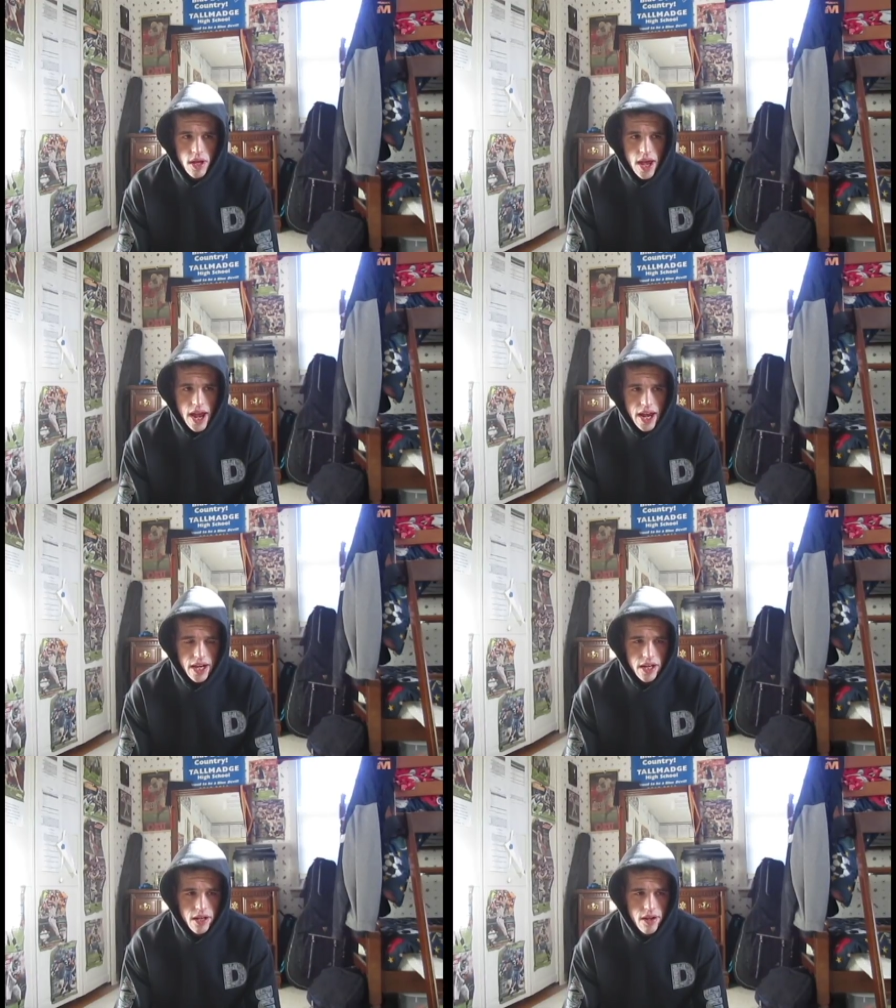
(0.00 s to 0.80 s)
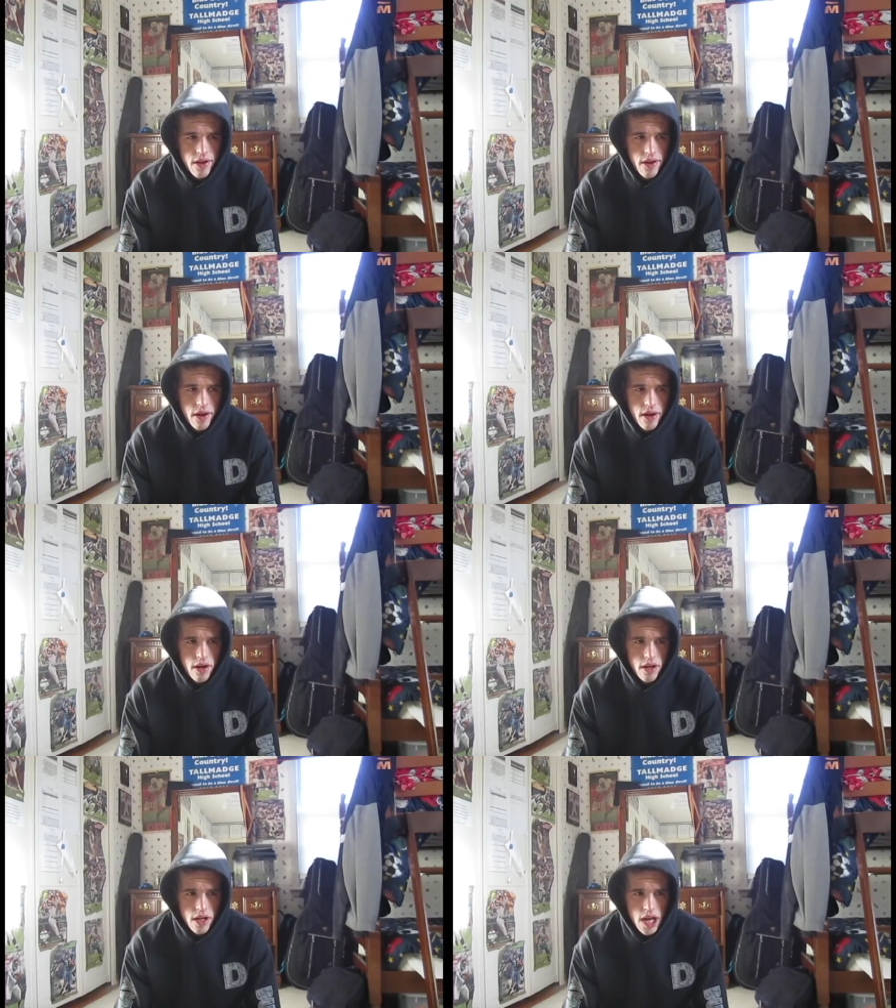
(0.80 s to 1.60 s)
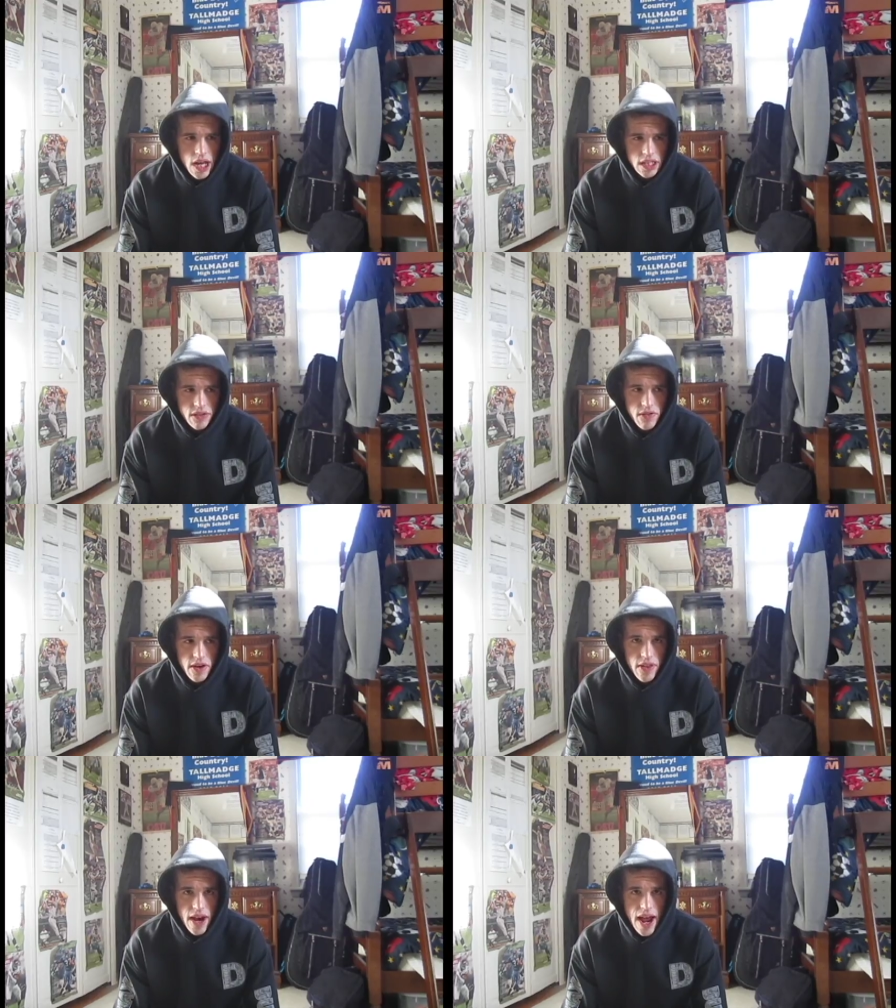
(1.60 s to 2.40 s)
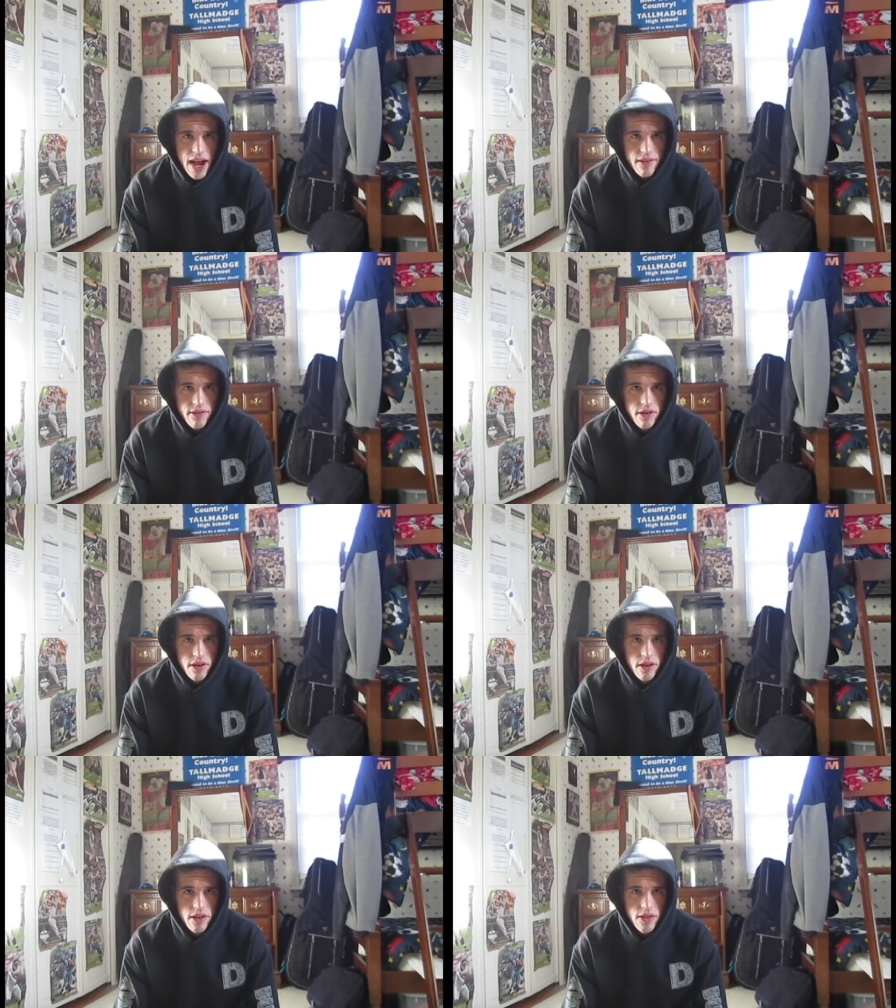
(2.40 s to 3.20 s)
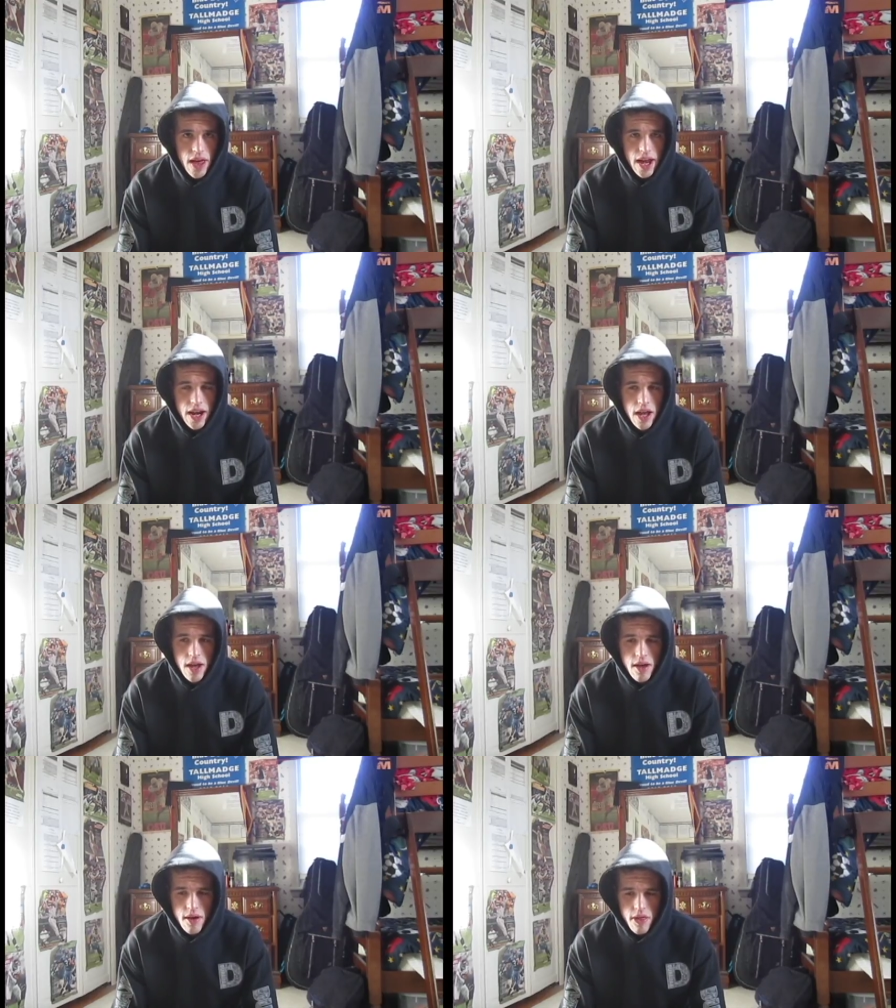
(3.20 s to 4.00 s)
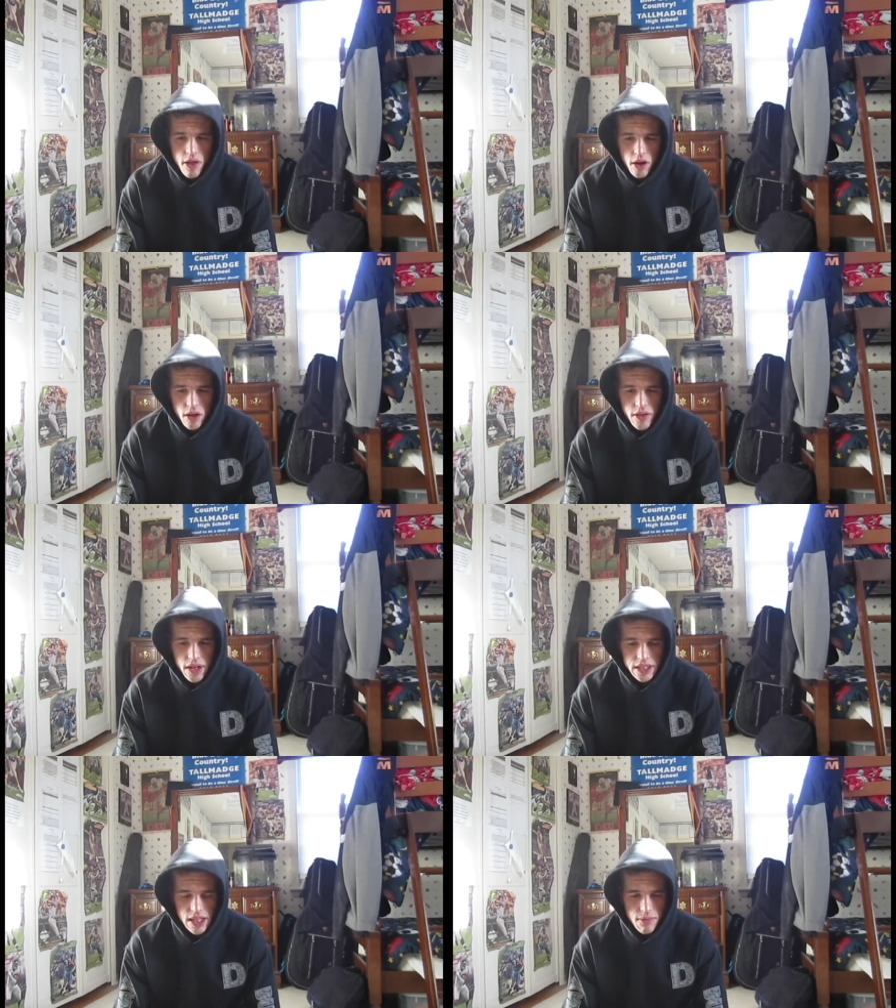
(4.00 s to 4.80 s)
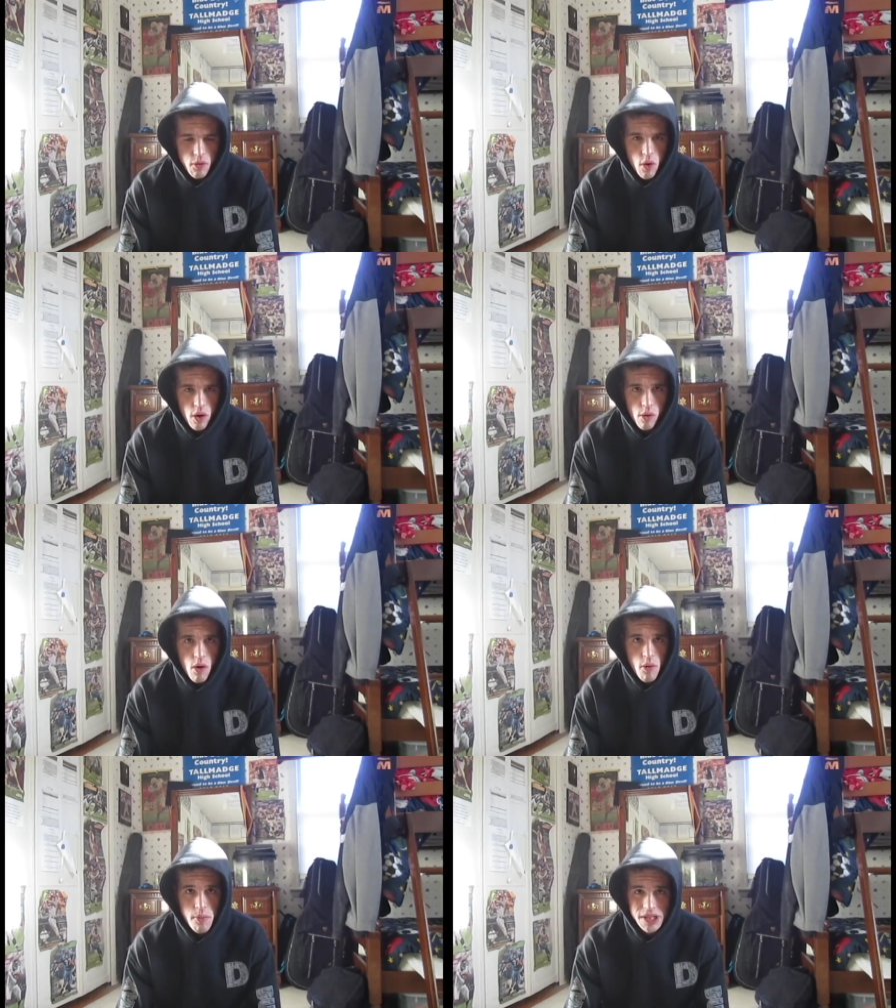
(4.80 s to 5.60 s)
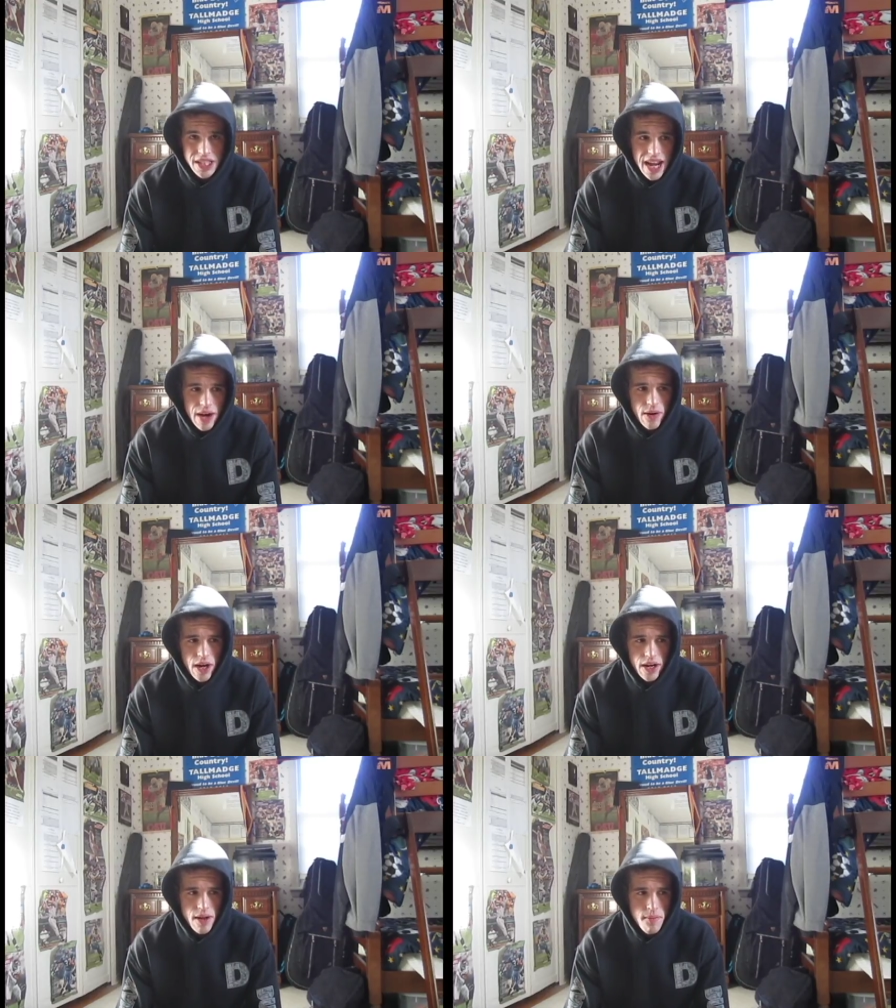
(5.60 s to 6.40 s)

And it's a fear that I have that the things I'm quote unquote missing out on,